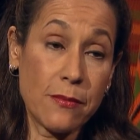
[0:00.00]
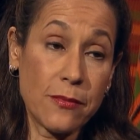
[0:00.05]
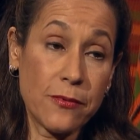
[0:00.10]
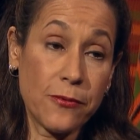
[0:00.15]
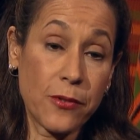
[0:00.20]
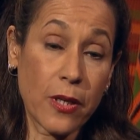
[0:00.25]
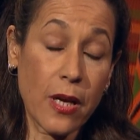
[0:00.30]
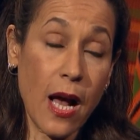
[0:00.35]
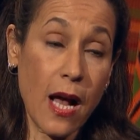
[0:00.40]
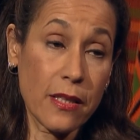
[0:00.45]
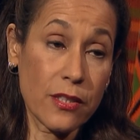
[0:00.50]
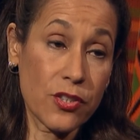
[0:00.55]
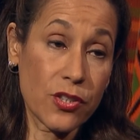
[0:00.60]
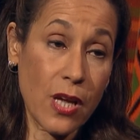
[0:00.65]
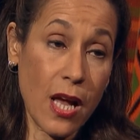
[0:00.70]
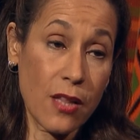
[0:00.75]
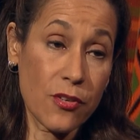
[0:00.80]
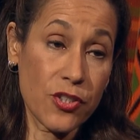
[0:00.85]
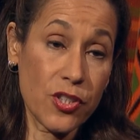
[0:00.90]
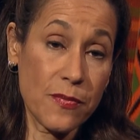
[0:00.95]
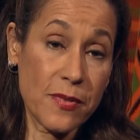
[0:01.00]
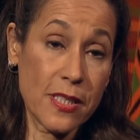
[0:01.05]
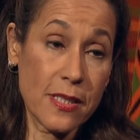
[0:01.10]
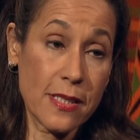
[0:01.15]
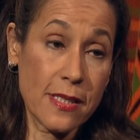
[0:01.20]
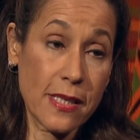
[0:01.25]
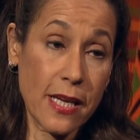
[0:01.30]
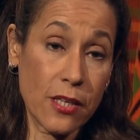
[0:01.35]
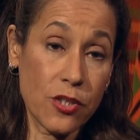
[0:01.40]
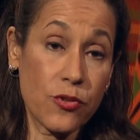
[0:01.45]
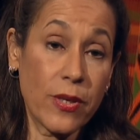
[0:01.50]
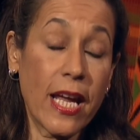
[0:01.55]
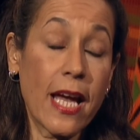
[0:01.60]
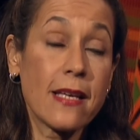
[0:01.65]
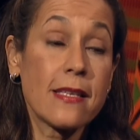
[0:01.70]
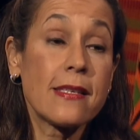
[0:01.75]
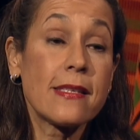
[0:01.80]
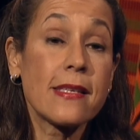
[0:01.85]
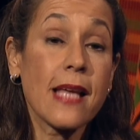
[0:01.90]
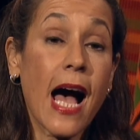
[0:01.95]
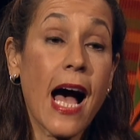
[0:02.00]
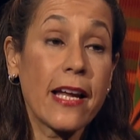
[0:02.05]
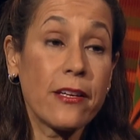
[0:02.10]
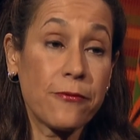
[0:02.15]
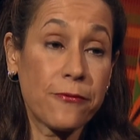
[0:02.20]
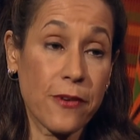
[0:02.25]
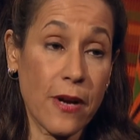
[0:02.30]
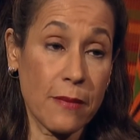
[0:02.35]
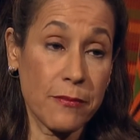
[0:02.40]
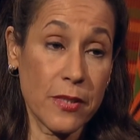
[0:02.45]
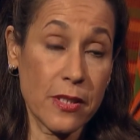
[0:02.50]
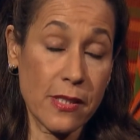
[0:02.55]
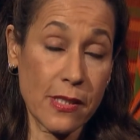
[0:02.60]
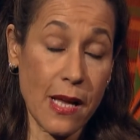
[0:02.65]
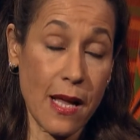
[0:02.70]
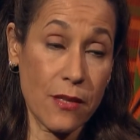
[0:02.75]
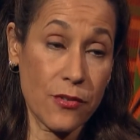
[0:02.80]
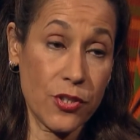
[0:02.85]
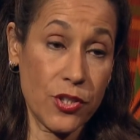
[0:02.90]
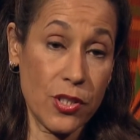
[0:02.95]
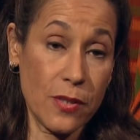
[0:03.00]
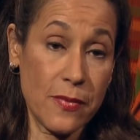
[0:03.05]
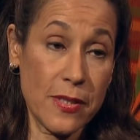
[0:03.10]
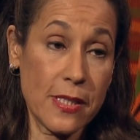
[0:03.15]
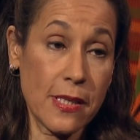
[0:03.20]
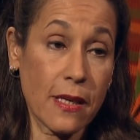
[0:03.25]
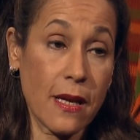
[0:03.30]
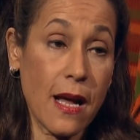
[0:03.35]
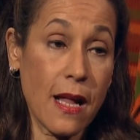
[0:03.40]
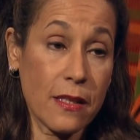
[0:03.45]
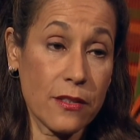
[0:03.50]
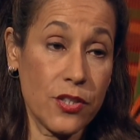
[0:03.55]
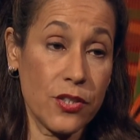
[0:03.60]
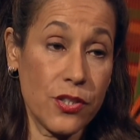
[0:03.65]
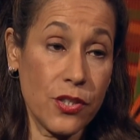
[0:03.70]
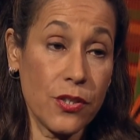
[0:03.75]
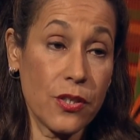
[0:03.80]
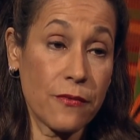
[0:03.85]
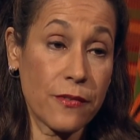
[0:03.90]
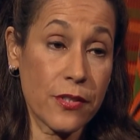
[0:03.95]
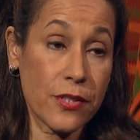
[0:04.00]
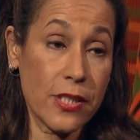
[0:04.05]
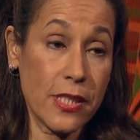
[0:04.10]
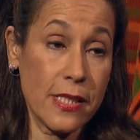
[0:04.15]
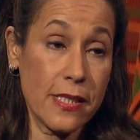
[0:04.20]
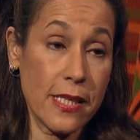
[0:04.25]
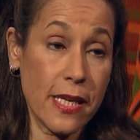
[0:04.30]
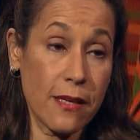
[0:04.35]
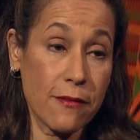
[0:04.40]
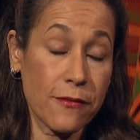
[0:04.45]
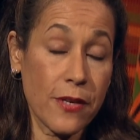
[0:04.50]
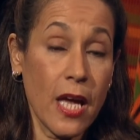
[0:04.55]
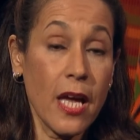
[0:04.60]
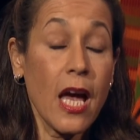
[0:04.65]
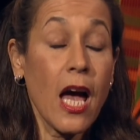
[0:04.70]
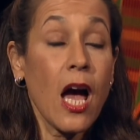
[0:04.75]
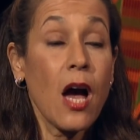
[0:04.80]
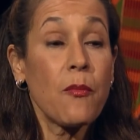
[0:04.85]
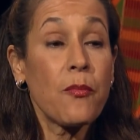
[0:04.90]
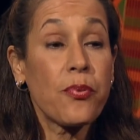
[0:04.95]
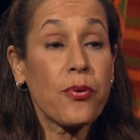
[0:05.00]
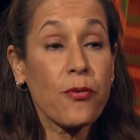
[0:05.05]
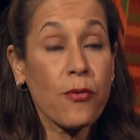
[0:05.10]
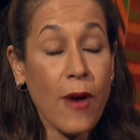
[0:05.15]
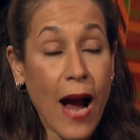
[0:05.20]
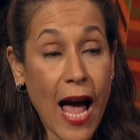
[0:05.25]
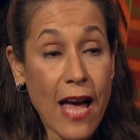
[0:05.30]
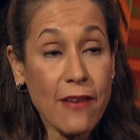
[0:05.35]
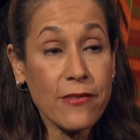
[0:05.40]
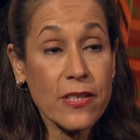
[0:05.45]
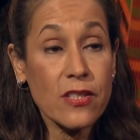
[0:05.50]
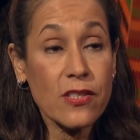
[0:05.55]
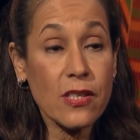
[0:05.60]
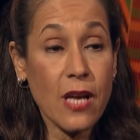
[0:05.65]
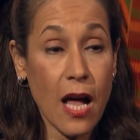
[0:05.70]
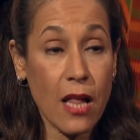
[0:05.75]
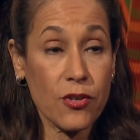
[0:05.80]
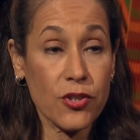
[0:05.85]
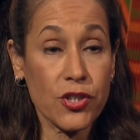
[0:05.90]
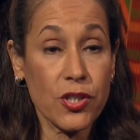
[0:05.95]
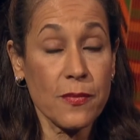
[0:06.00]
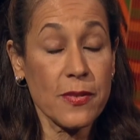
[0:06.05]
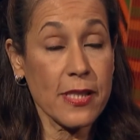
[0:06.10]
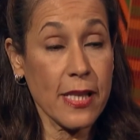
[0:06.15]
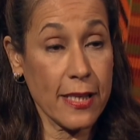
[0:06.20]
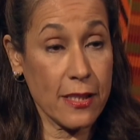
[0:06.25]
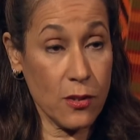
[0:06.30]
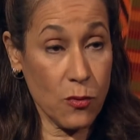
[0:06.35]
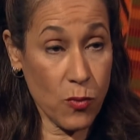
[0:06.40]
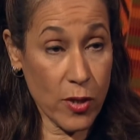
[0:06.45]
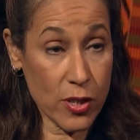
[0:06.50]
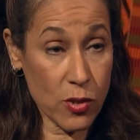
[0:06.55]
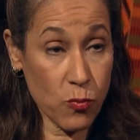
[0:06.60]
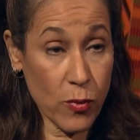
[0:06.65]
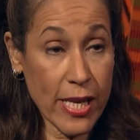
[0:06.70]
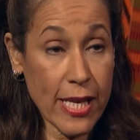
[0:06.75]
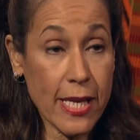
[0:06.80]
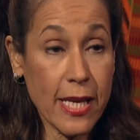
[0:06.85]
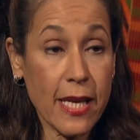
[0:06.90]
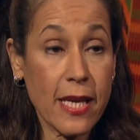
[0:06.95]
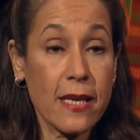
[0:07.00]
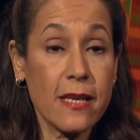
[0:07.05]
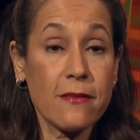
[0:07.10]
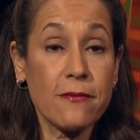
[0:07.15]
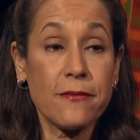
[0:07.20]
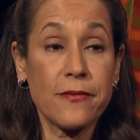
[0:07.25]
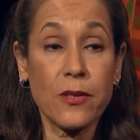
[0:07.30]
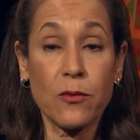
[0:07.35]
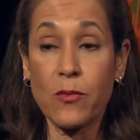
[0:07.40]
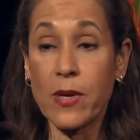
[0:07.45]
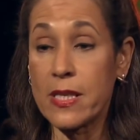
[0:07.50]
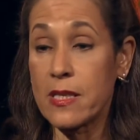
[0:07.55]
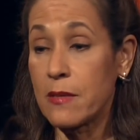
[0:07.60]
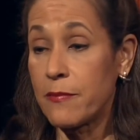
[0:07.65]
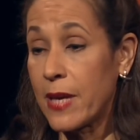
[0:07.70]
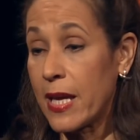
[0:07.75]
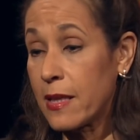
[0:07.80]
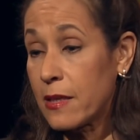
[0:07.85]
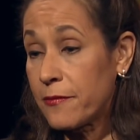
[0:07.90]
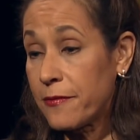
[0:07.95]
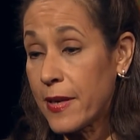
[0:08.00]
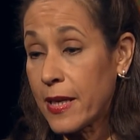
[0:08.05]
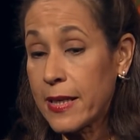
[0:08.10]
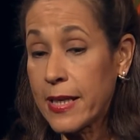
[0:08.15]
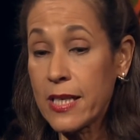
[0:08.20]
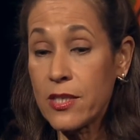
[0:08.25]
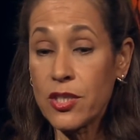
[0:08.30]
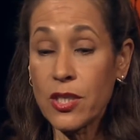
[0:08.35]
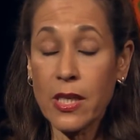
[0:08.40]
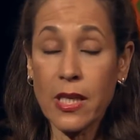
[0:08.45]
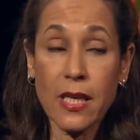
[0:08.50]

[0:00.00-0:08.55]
for college scholarships in this country, aside from the scholarships that colleges and universities give private scholarships like the ones we give, the ones the mm-hmm. Mellon Foundation